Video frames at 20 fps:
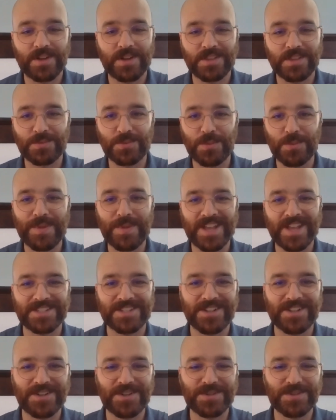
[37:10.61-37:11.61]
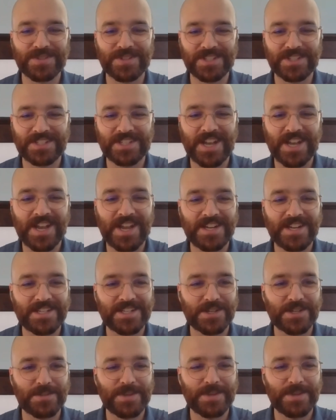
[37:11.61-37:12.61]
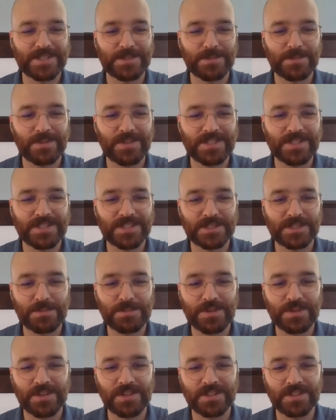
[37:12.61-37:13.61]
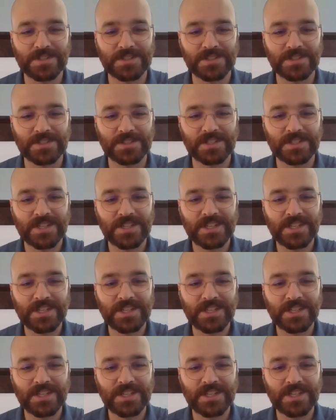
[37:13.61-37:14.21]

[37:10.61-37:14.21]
and then we'll pass it on over to Ty to hear about some of his experiences.